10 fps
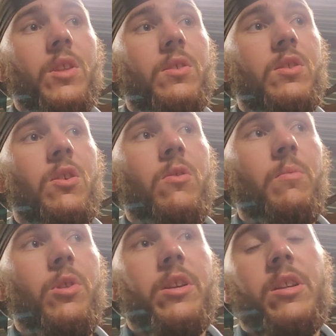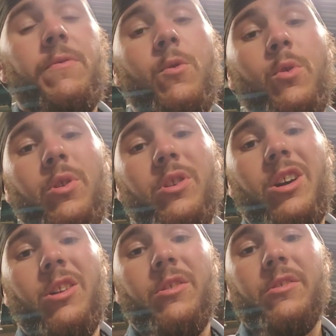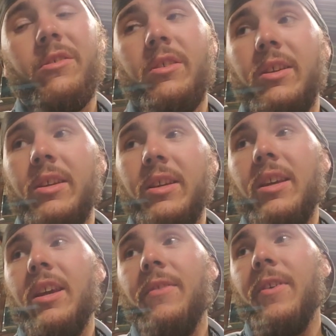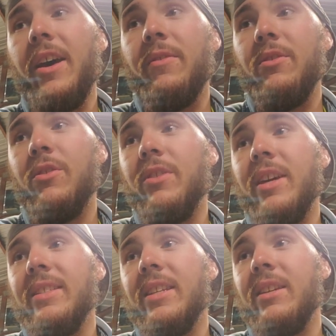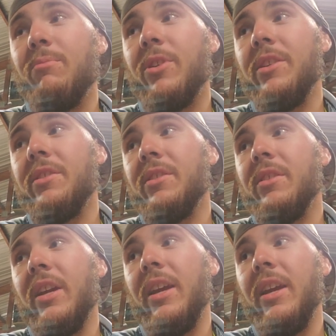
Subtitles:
So I'm looking at $400 if I have to do the AC compressor.